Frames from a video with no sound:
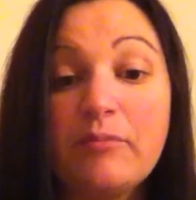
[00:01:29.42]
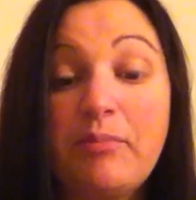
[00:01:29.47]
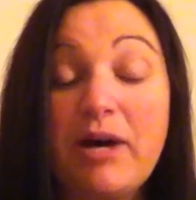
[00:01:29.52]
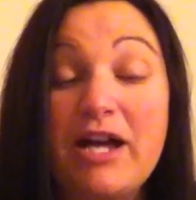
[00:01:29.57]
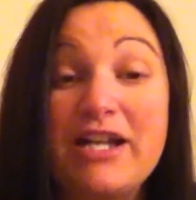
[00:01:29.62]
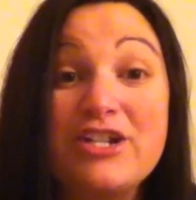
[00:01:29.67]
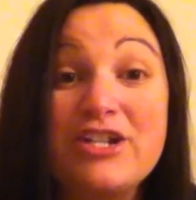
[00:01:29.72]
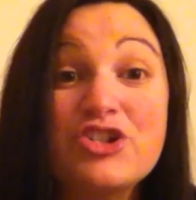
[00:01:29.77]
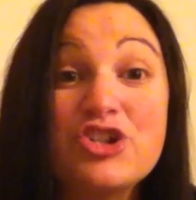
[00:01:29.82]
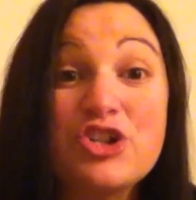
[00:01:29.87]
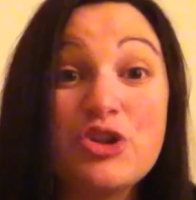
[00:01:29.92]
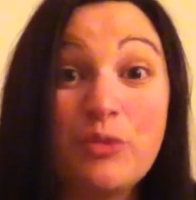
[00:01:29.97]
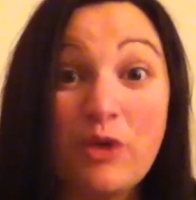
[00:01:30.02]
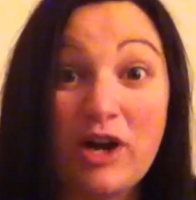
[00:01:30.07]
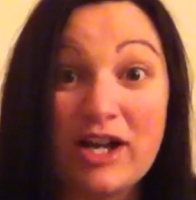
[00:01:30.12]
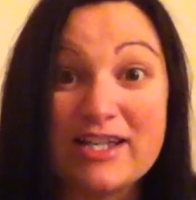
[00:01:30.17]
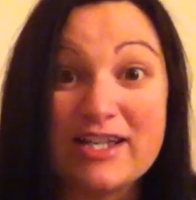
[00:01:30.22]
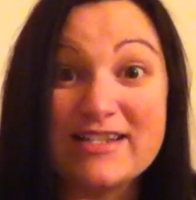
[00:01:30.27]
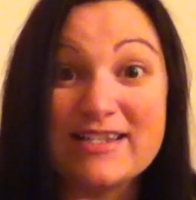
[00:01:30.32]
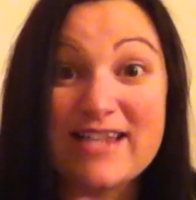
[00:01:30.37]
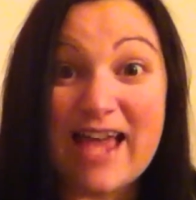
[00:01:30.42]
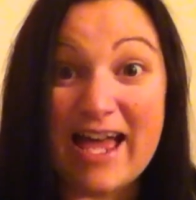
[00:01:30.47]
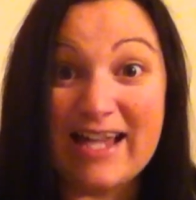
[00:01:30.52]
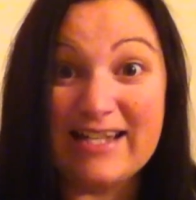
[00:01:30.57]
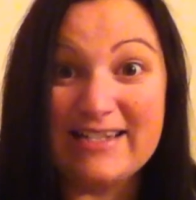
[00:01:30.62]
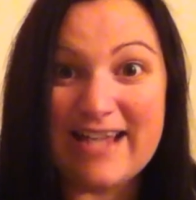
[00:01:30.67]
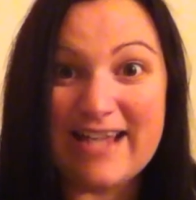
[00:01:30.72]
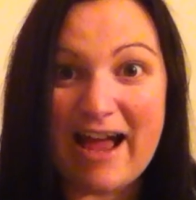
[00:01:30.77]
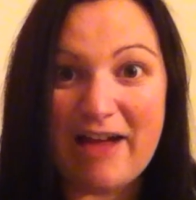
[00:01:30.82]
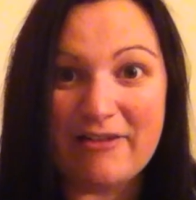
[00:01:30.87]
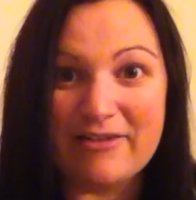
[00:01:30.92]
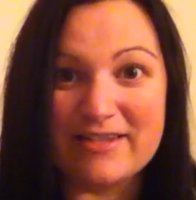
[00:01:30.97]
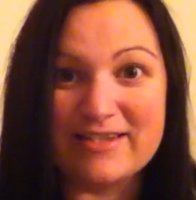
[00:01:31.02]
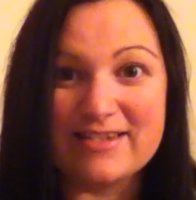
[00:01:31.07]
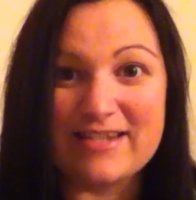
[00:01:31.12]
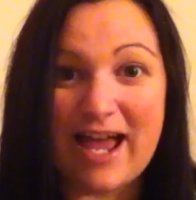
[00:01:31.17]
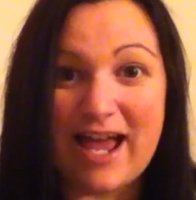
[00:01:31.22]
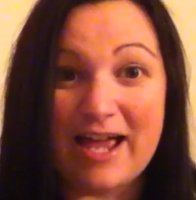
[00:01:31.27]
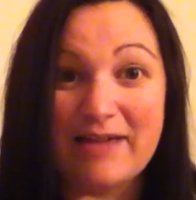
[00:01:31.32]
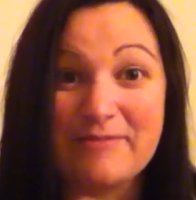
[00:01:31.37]
But she was head down
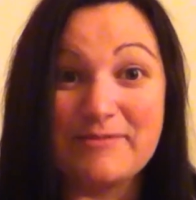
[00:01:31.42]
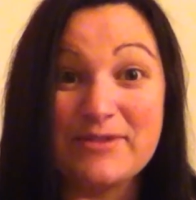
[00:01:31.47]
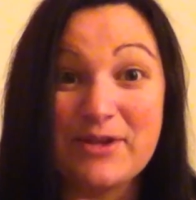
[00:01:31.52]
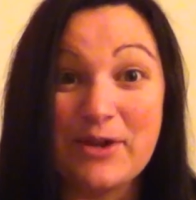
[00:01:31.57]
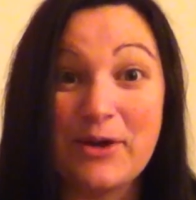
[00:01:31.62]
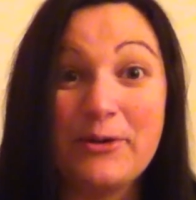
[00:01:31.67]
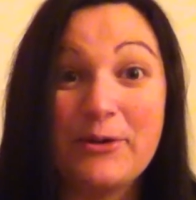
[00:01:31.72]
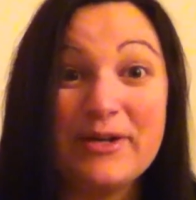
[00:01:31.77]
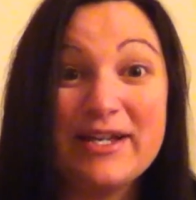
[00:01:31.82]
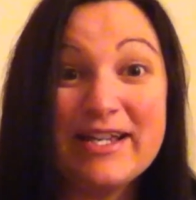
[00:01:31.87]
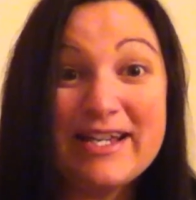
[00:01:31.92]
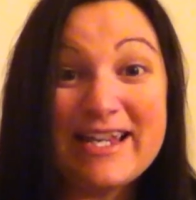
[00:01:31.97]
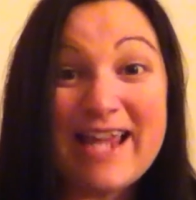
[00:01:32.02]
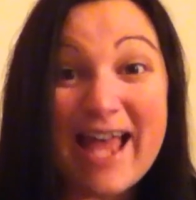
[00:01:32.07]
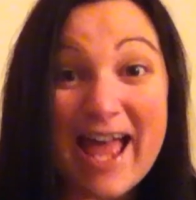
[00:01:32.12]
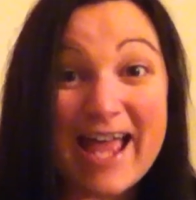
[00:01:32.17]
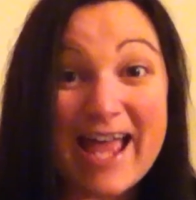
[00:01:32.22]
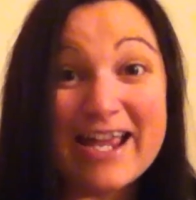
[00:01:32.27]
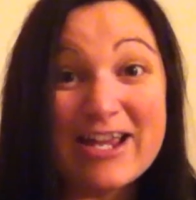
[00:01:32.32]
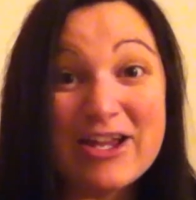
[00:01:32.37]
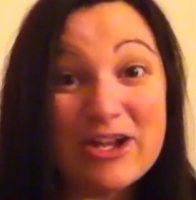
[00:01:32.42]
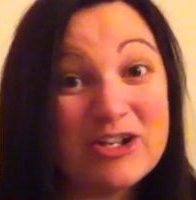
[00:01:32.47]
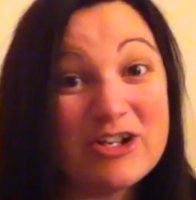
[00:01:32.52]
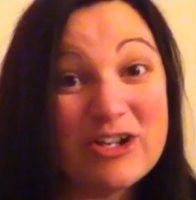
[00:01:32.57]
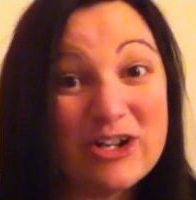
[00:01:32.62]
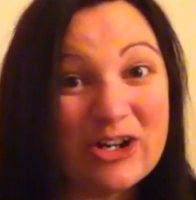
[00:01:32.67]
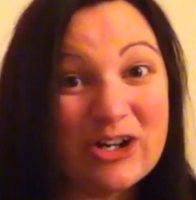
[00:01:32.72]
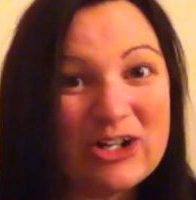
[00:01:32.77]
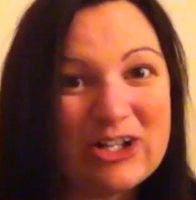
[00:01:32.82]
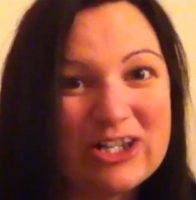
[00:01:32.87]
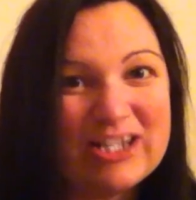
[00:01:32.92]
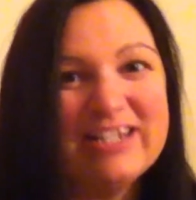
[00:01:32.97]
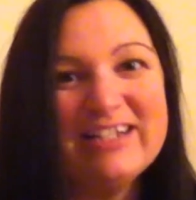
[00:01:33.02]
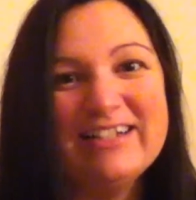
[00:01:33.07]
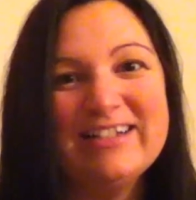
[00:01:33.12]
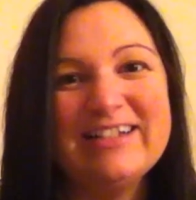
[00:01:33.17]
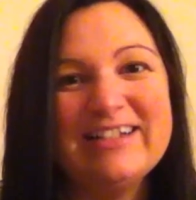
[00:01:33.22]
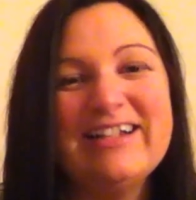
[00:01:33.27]
this time, so yay, good girl.